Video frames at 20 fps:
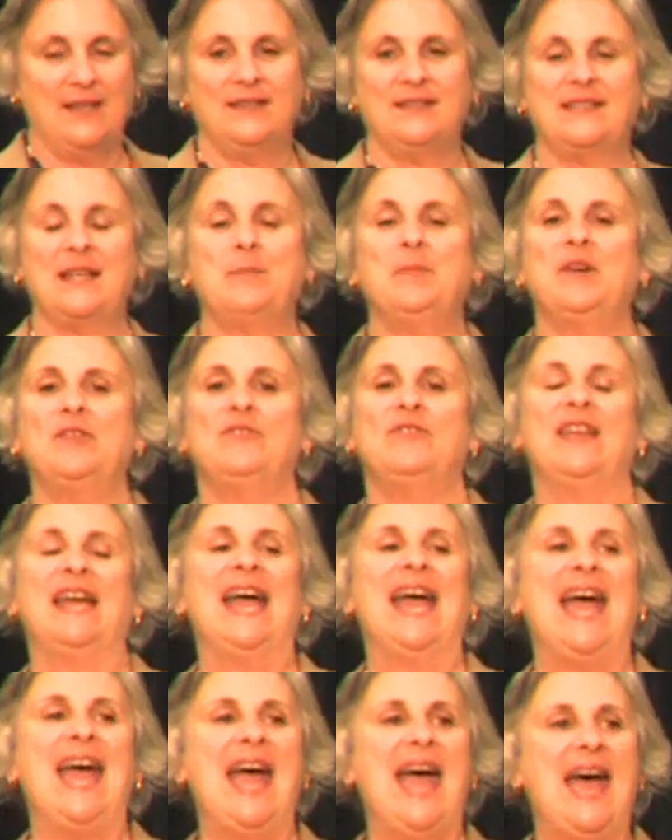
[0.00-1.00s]
some of the
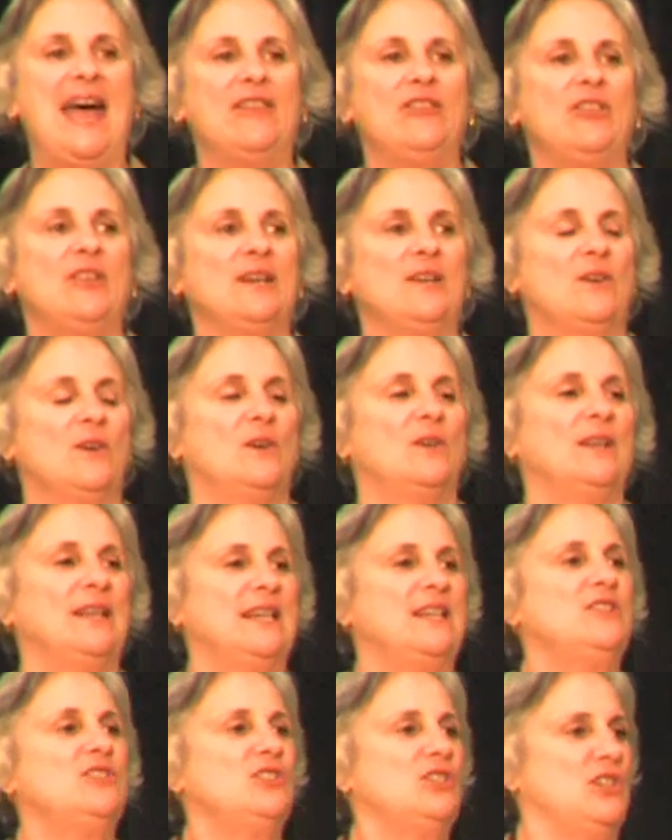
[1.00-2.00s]
ethical
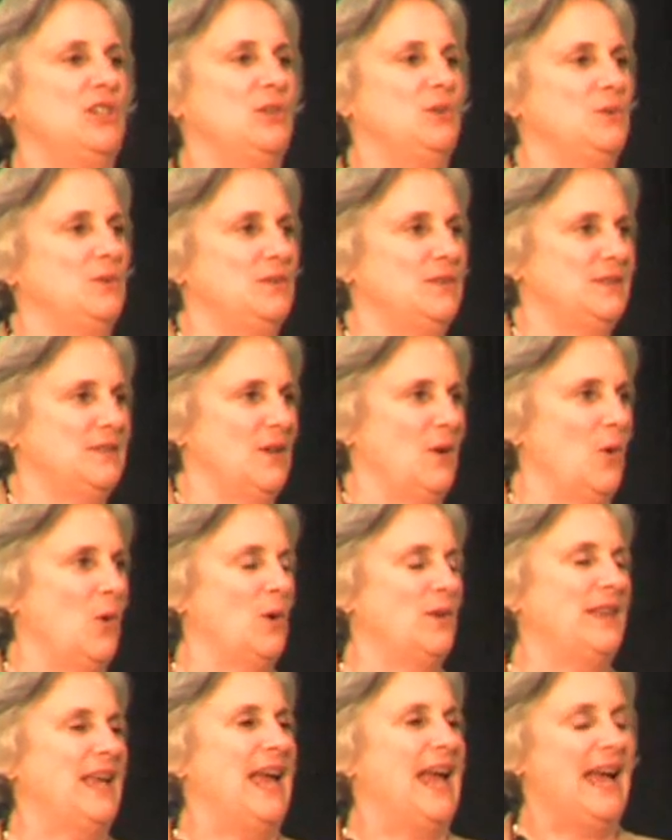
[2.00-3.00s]
issues
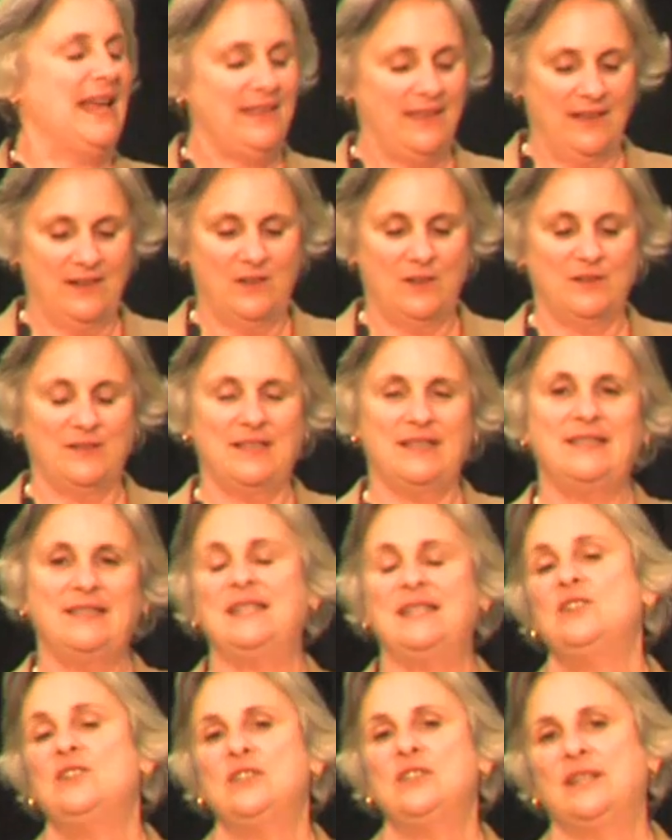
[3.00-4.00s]
or the ethical
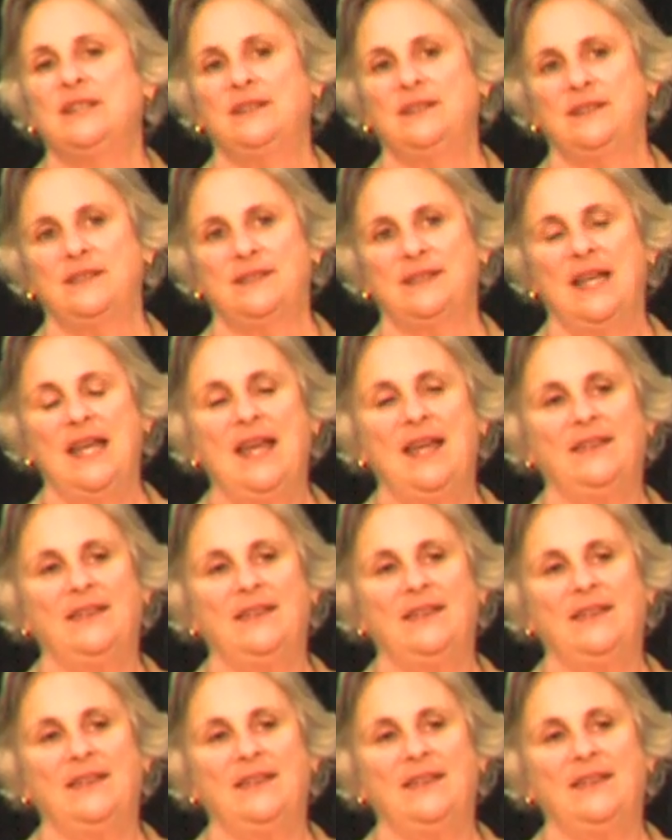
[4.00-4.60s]
decisions